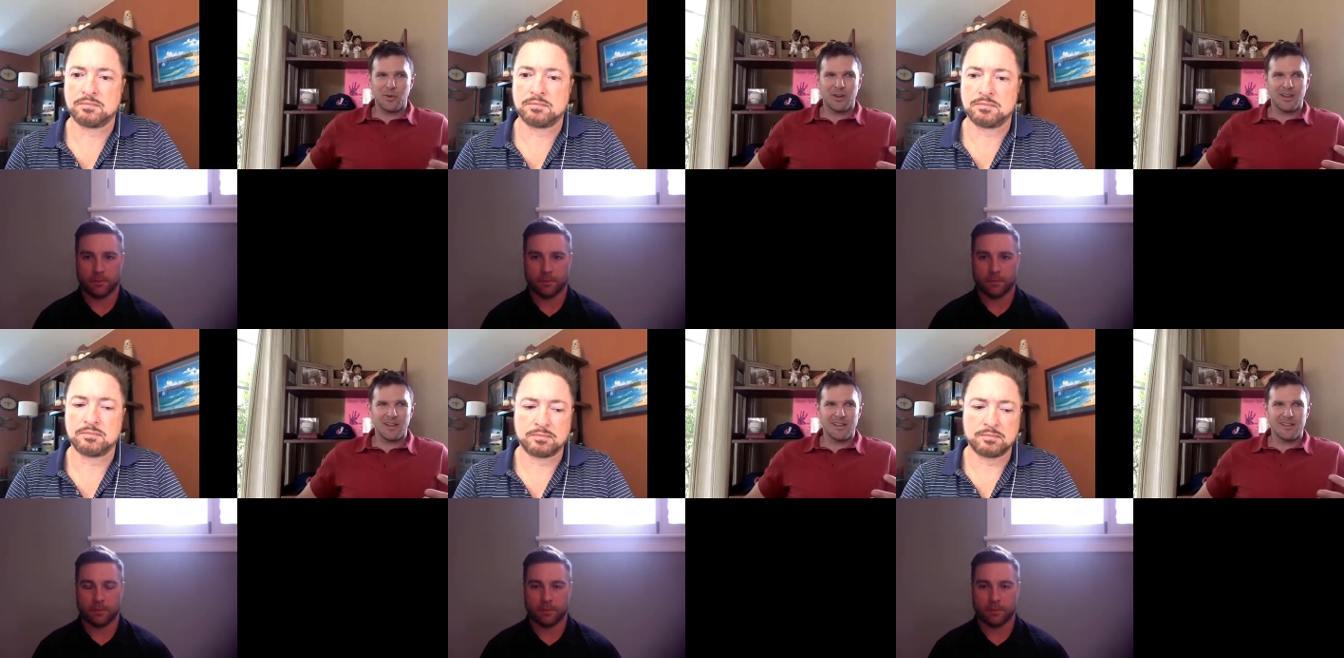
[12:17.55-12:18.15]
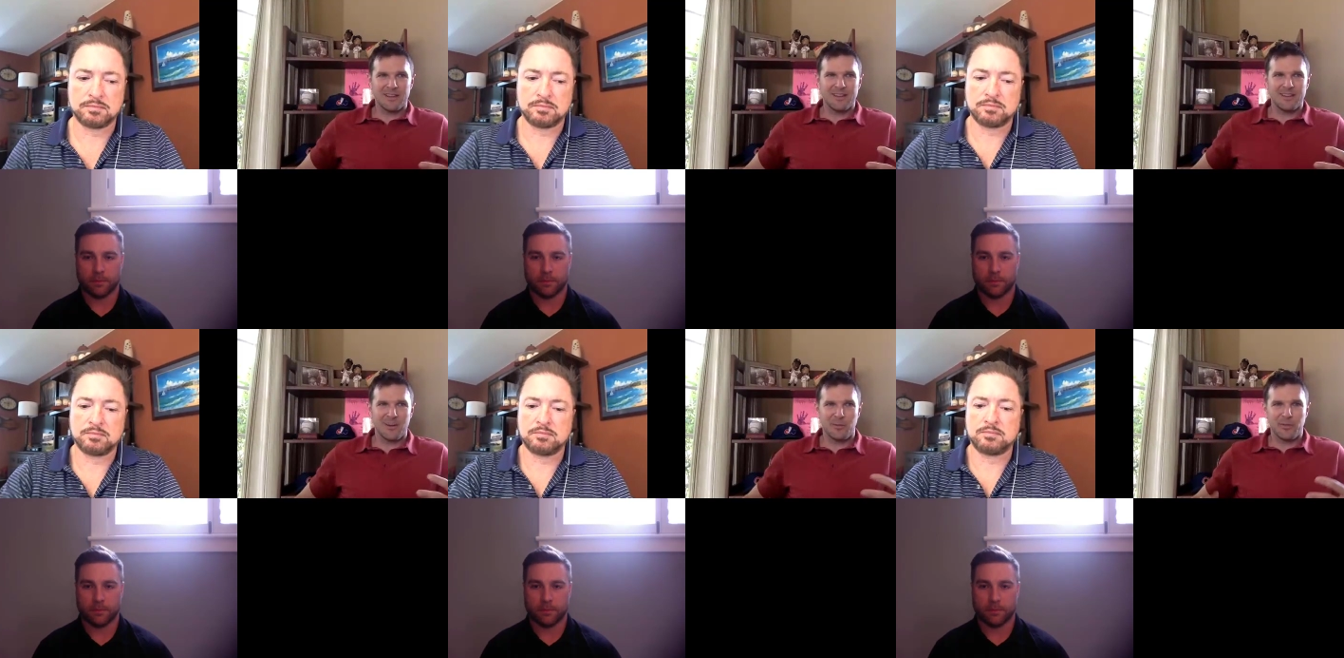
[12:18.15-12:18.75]
Speaker 1: but
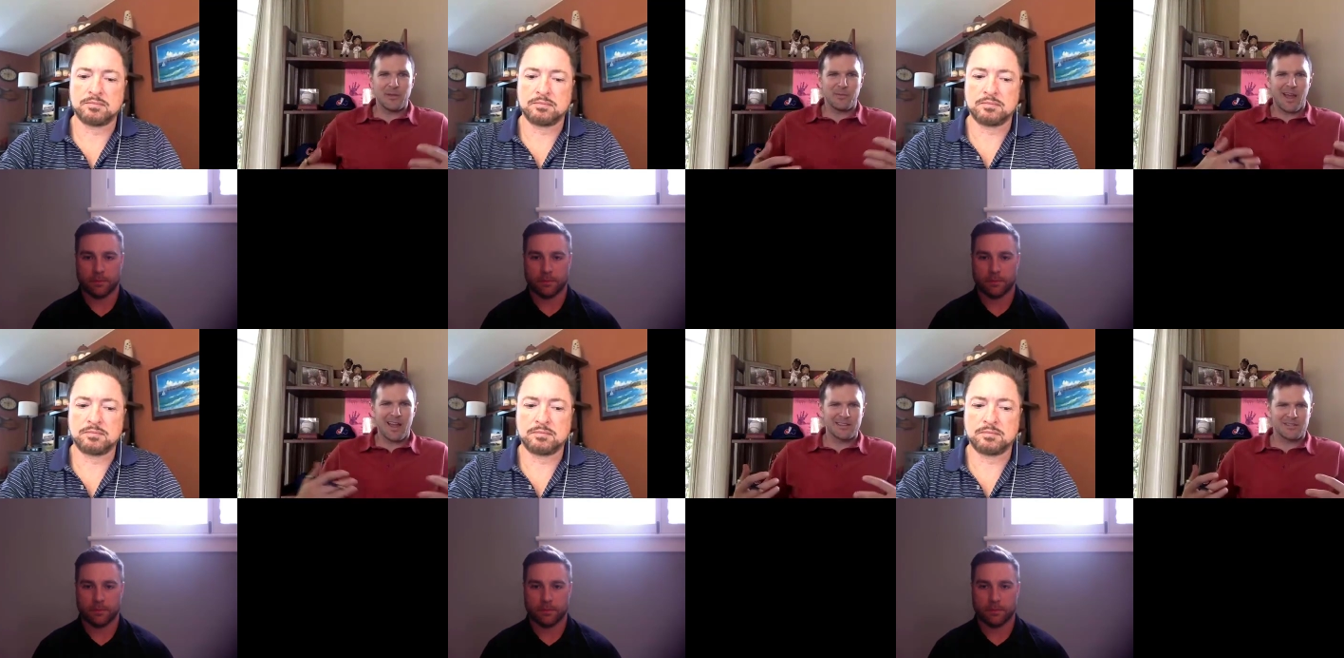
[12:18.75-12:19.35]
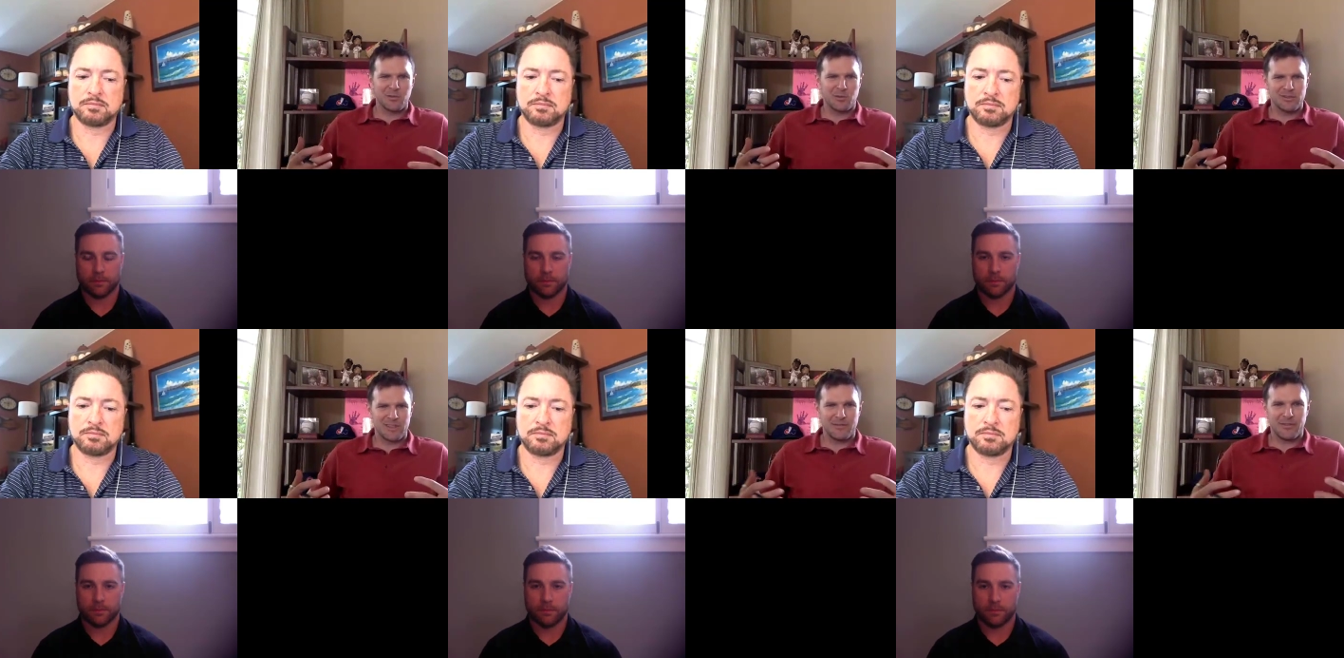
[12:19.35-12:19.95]
you know, being back in school
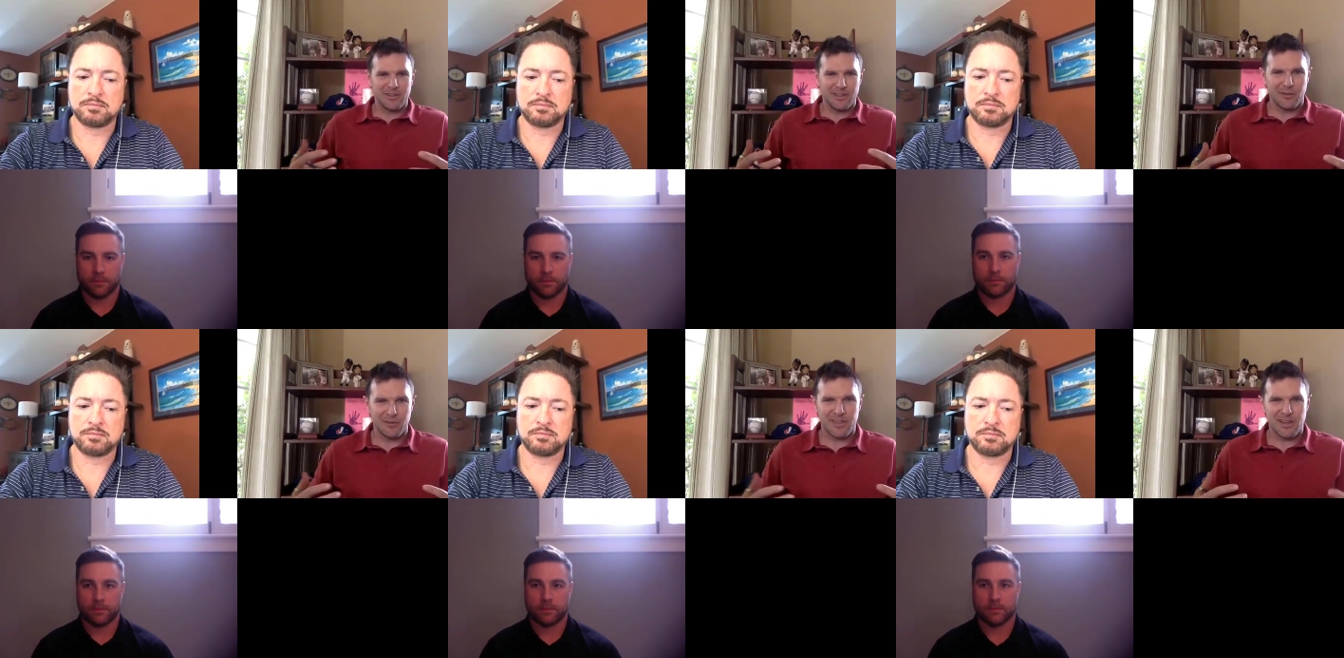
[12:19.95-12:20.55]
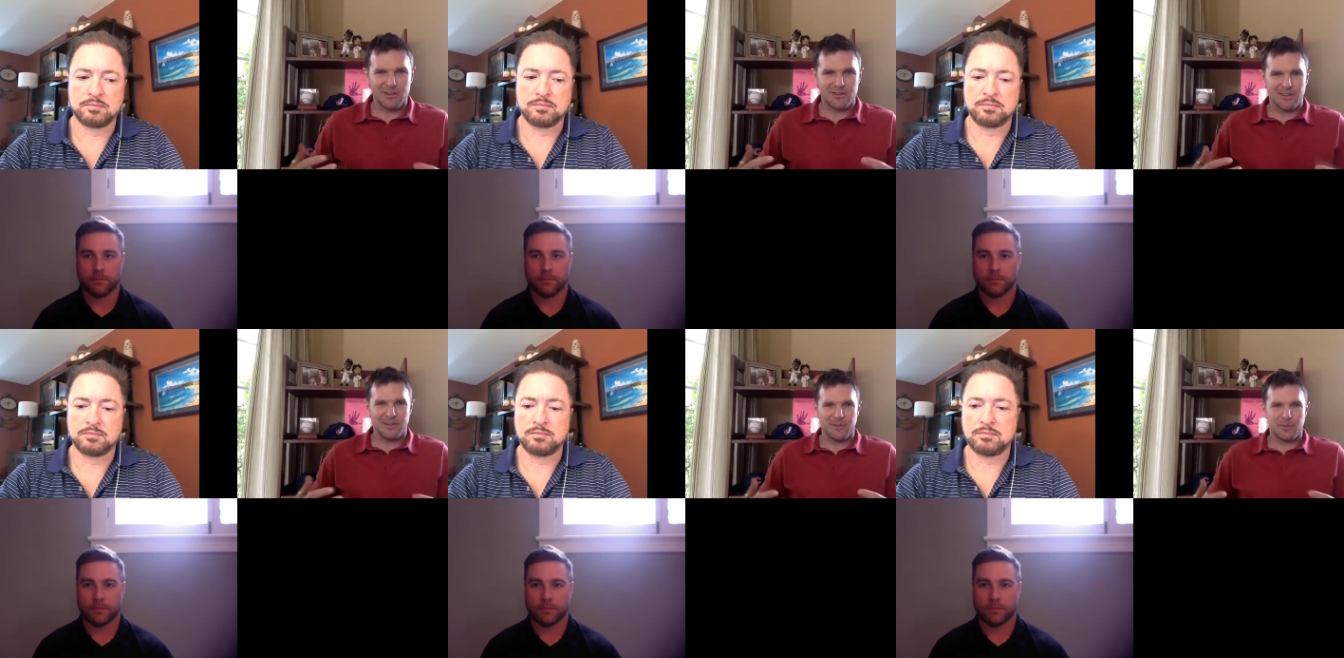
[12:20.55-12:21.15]
did feel like you were 10 years
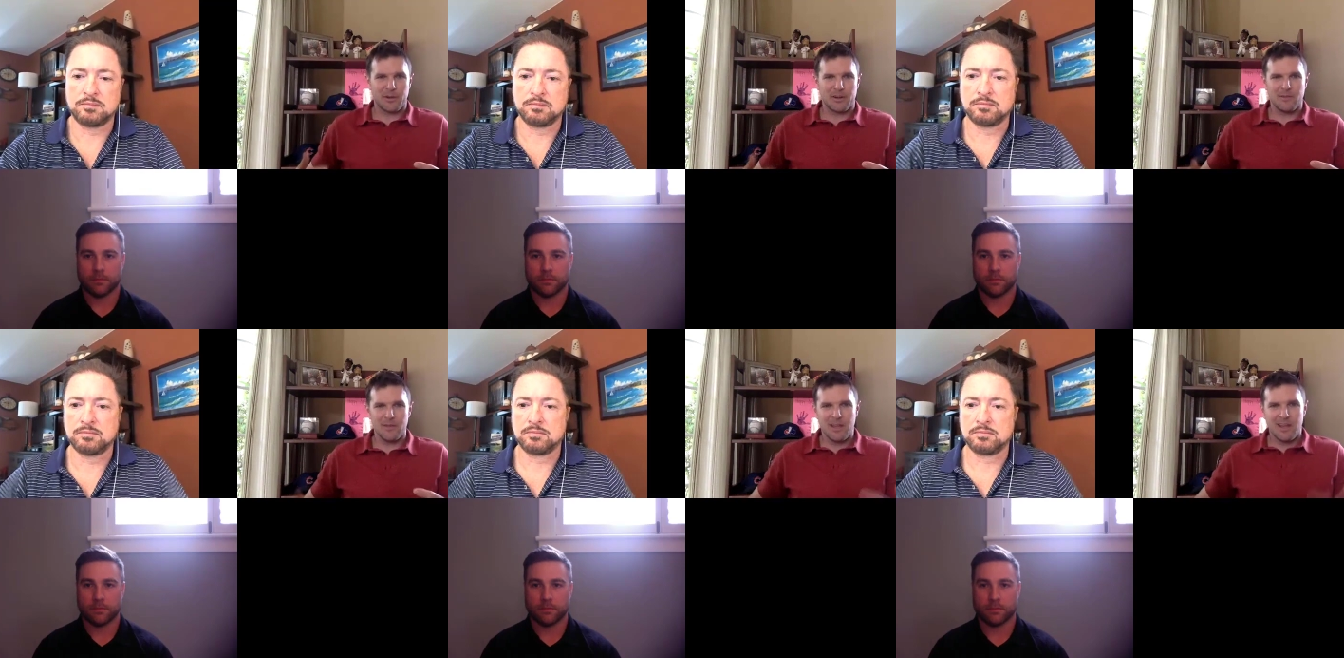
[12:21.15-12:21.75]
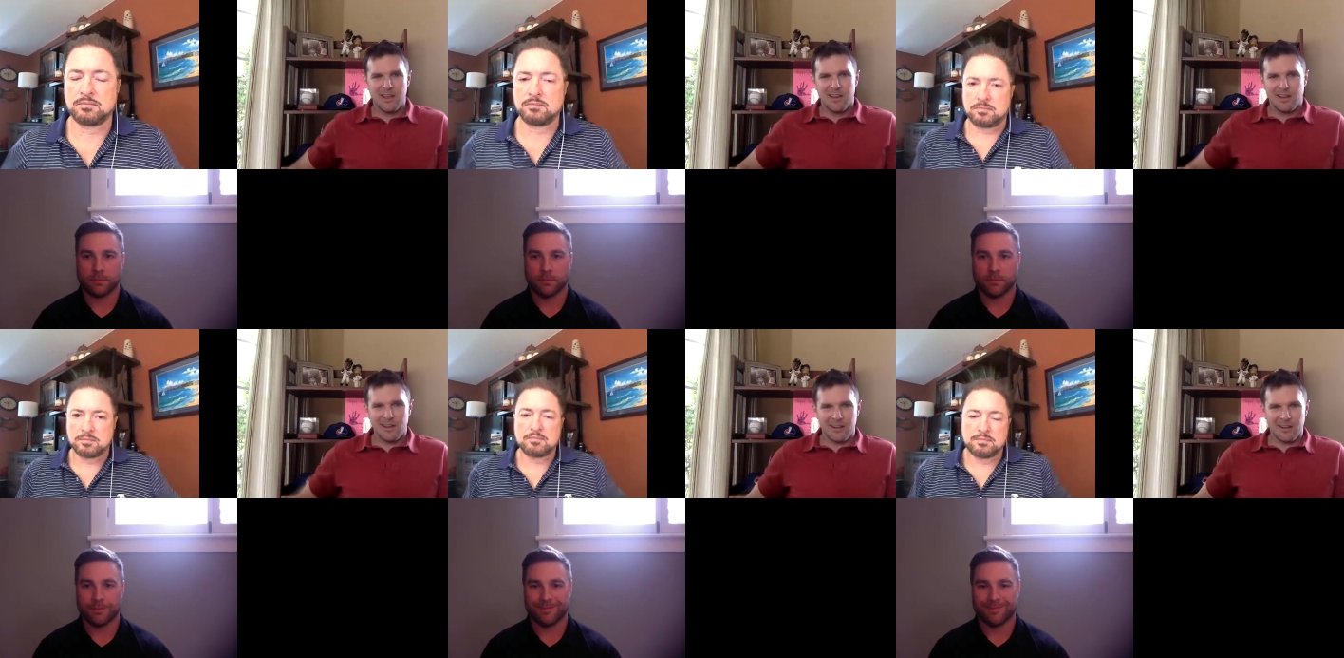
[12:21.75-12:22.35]
late for the prom.
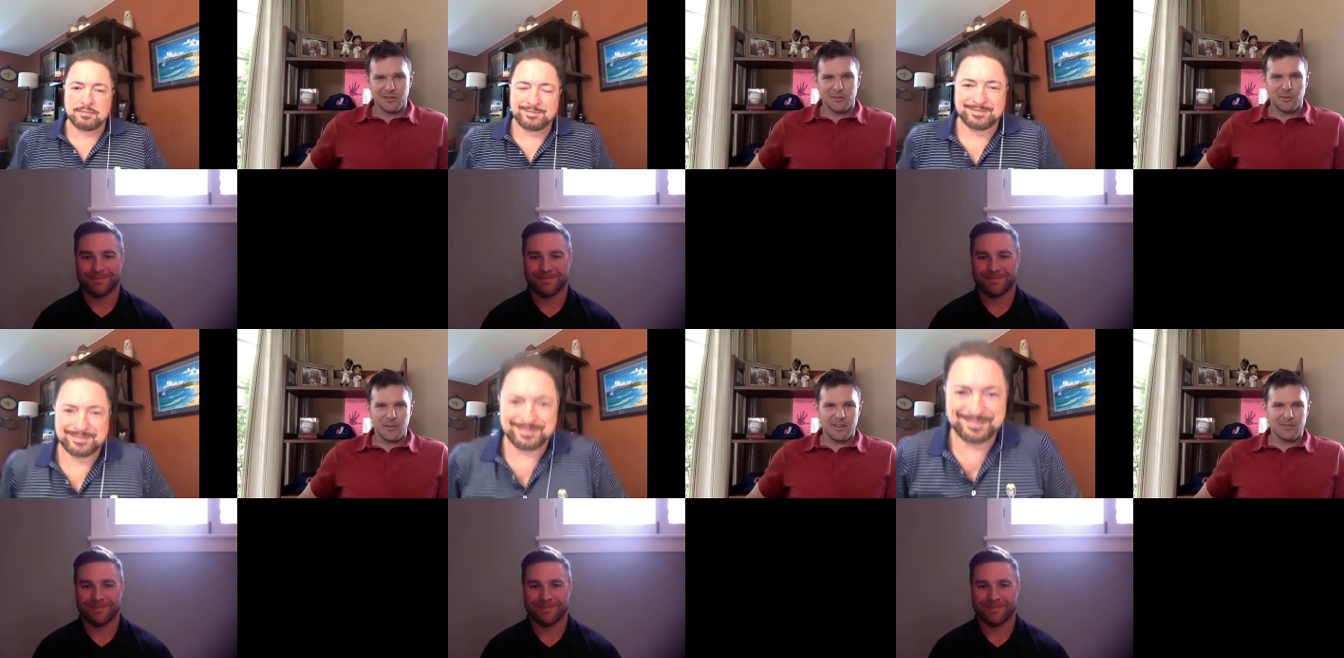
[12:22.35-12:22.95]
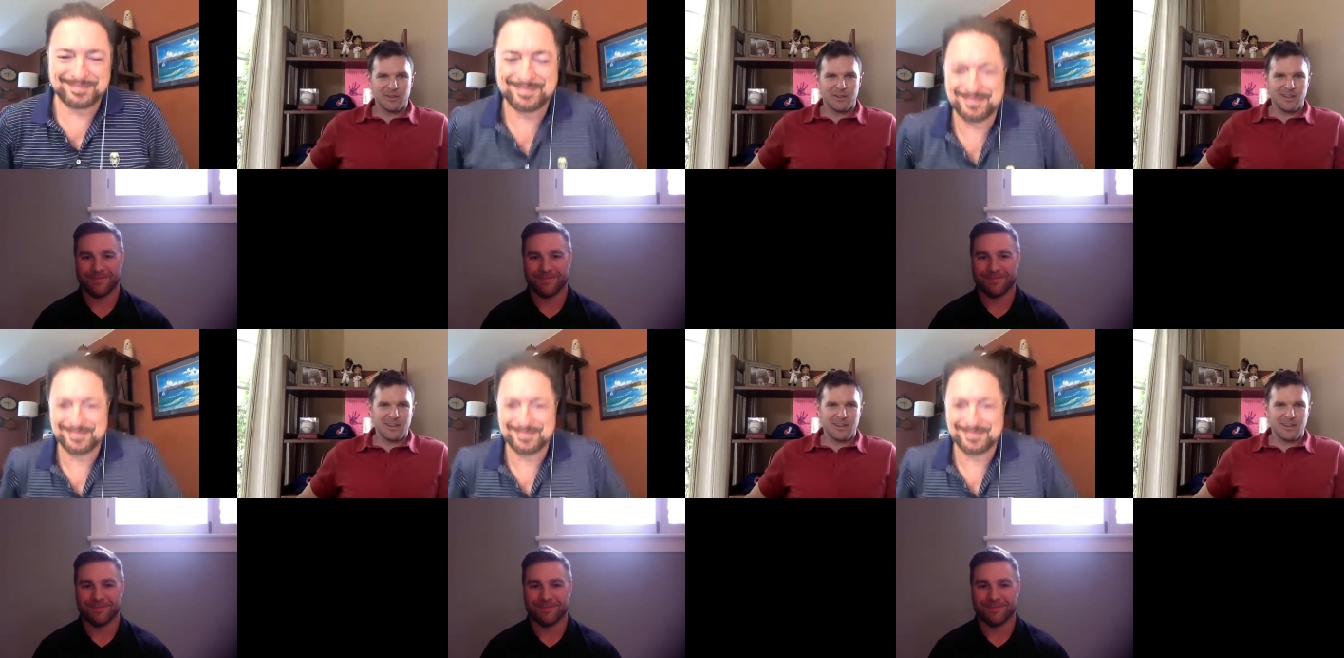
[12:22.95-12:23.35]
A little bit where